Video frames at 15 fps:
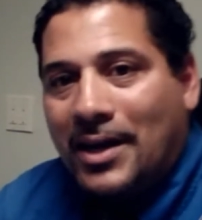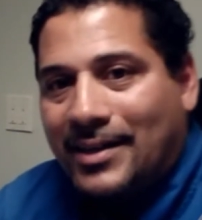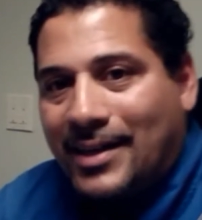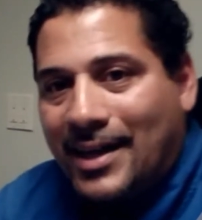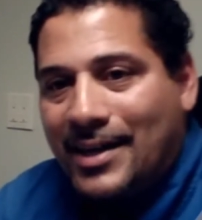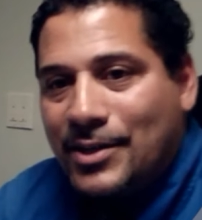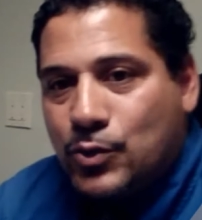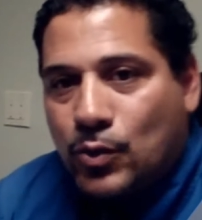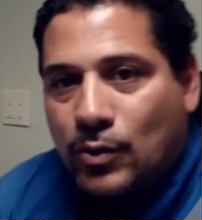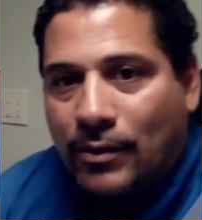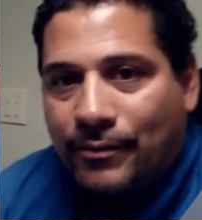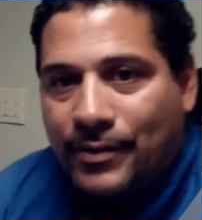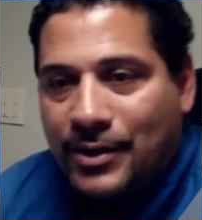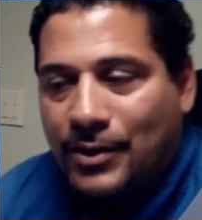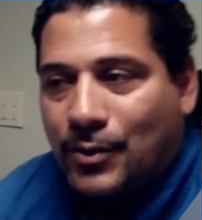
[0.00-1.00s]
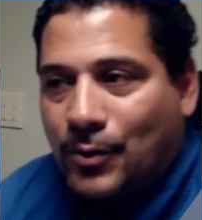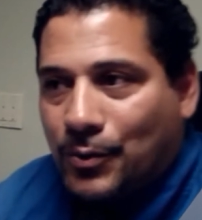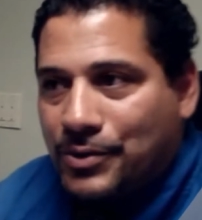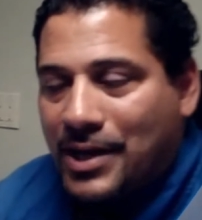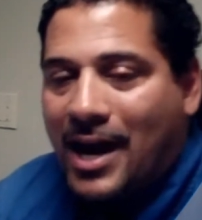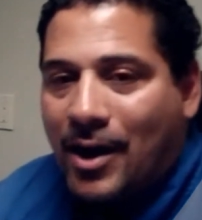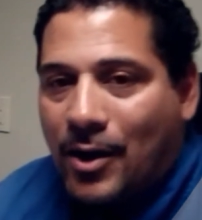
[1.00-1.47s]
get into a vehicle
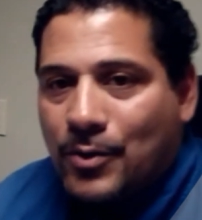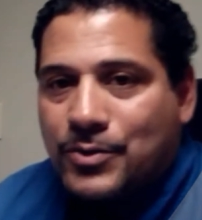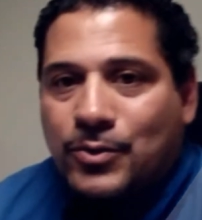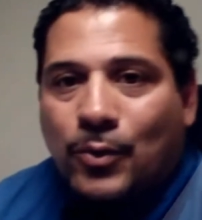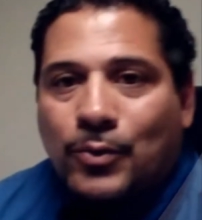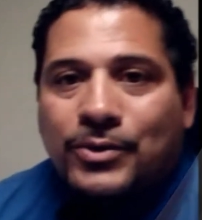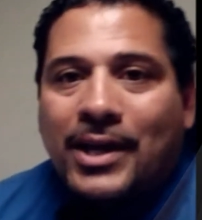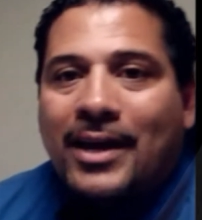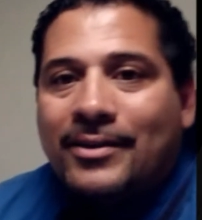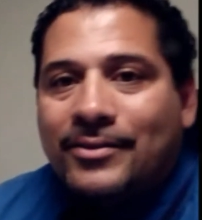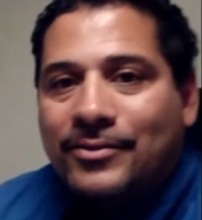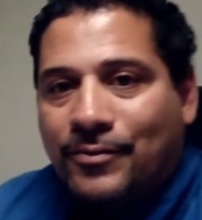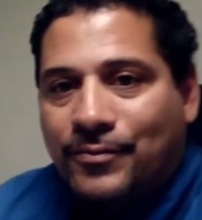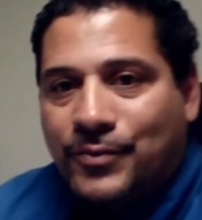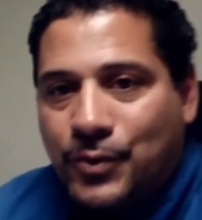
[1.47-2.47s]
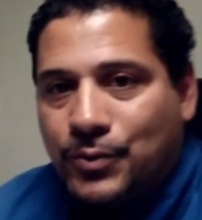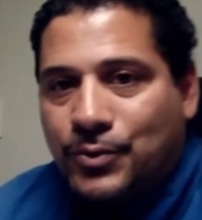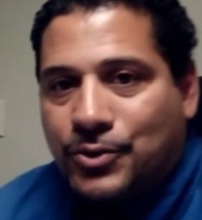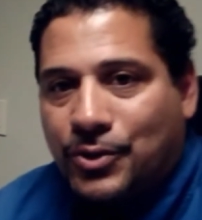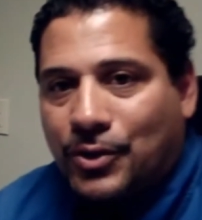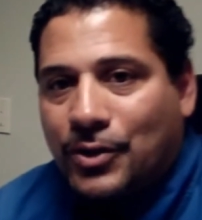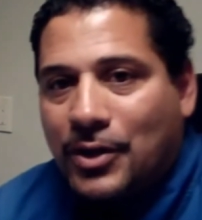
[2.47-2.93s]
now so that in the
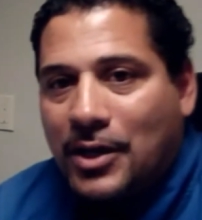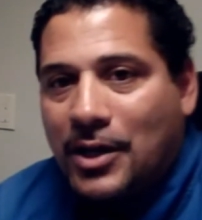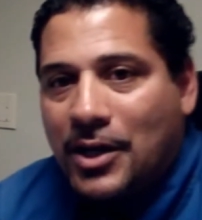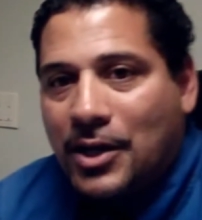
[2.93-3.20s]
future